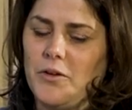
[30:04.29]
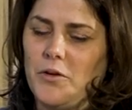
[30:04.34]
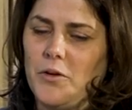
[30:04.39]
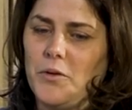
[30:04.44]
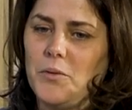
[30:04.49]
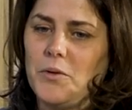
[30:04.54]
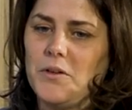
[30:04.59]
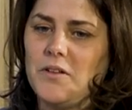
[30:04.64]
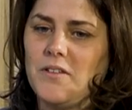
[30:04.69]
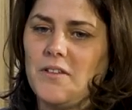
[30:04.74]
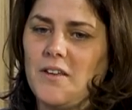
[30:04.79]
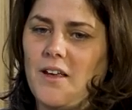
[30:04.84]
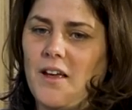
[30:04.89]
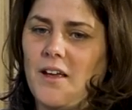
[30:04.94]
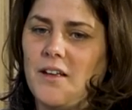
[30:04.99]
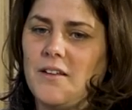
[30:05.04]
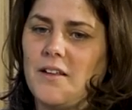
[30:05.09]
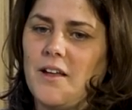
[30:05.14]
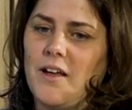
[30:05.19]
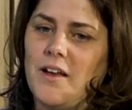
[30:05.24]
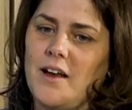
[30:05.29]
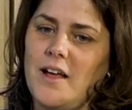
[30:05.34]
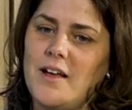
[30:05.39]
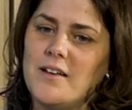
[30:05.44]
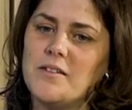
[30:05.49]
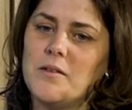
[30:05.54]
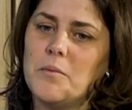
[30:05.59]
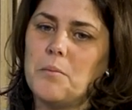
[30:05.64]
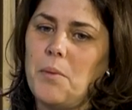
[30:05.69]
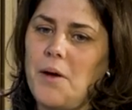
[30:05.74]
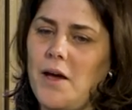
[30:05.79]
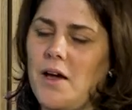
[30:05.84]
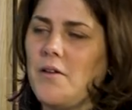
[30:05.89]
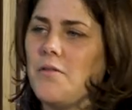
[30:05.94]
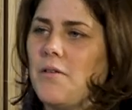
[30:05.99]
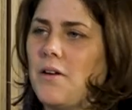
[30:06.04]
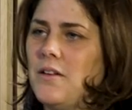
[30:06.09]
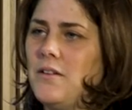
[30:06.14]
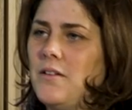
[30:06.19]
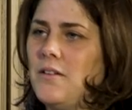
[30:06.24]
You were saying that as a
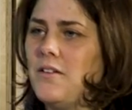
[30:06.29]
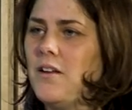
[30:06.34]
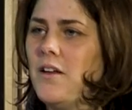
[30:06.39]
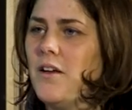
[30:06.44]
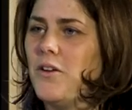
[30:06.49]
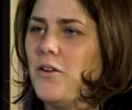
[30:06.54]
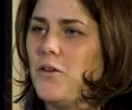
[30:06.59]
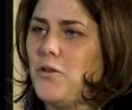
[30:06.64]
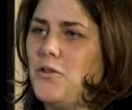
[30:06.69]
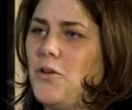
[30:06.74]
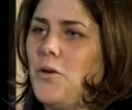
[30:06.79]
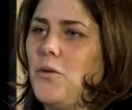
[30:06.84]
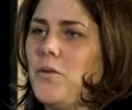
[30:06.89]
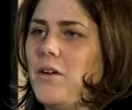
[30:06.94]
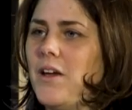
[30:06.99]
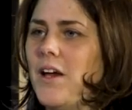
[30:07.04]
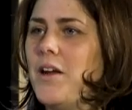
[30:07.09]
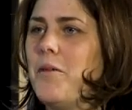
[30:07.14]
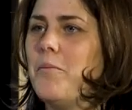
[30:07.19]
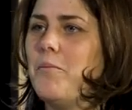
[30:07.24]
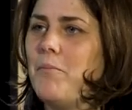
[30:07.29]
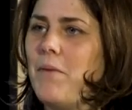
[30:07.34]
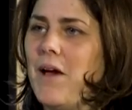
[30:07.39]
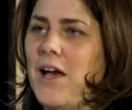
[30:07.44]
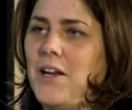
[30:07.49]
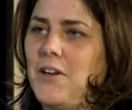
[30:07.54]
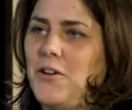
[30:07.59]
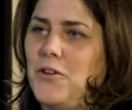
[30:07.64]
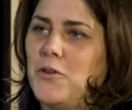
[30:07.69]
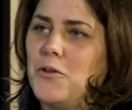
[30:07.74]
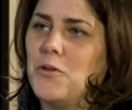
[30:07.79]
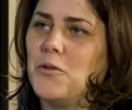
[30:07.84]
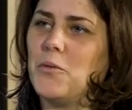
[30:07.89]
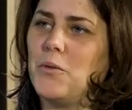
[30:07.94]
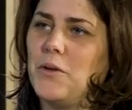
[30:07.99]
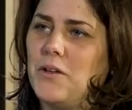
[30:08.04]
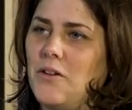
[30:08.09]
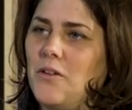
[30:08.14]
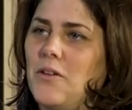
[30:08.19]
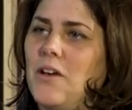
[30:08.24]
parent, you don't get a manual
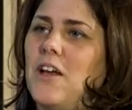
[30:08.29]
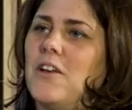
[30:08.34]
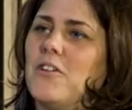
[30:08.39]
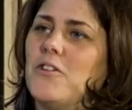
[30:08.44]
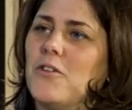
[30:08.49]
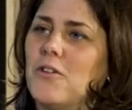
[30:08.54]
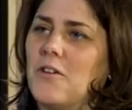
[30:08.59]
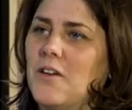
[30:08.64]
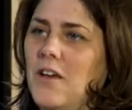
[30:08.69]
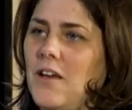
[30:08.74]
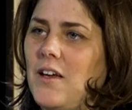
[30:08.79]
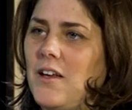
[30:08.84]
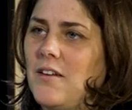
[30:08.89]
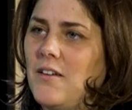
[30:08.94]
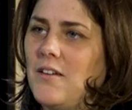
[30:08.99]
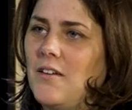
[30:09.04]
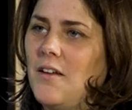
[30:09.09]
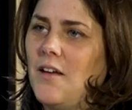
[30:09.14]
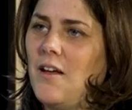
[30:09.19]
when you get your kid.